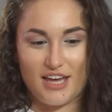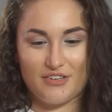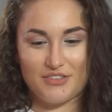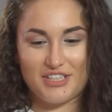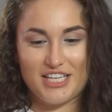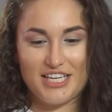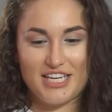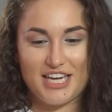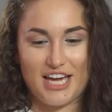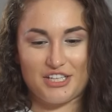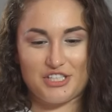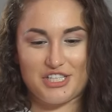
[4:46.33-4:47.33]
I don't think
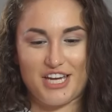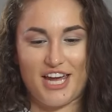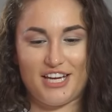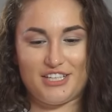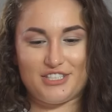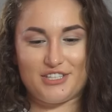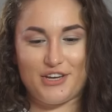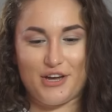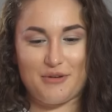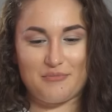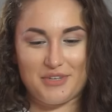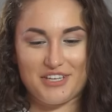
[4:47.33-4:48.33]
he actually ate his
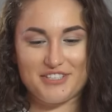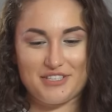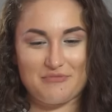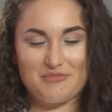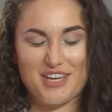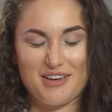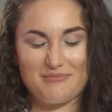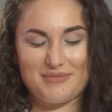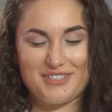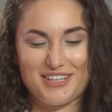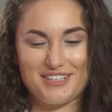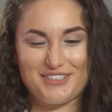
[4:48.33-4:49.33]
cum because
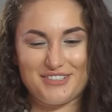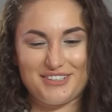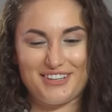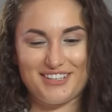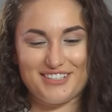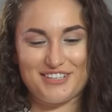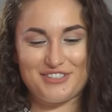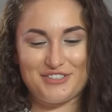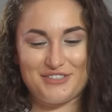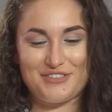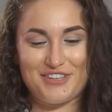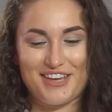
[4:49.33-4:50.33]
sometimes they do they tend
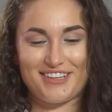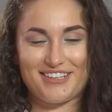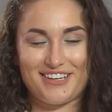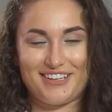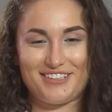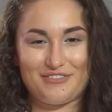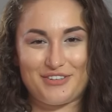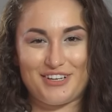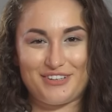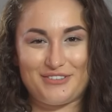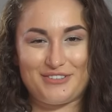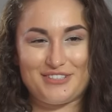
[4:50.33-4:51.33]
to do that at the end of
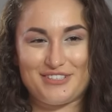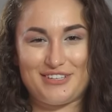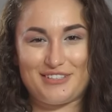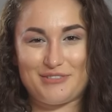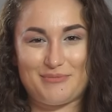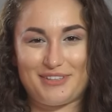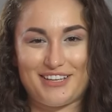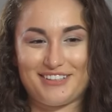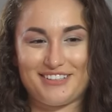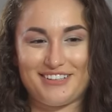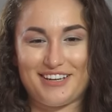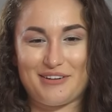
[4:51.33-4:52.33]
cuckold scenes, but
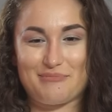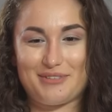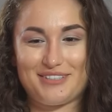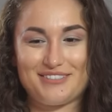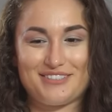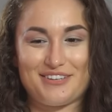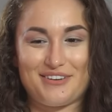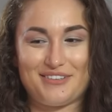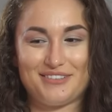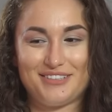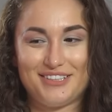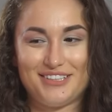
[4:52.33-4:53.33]
that didn't happen.
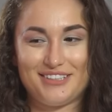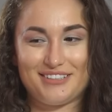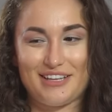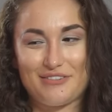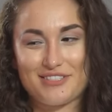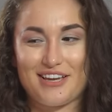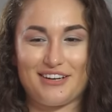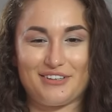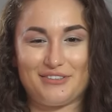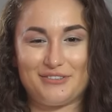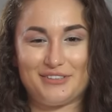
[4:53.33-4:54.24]
So that was kind of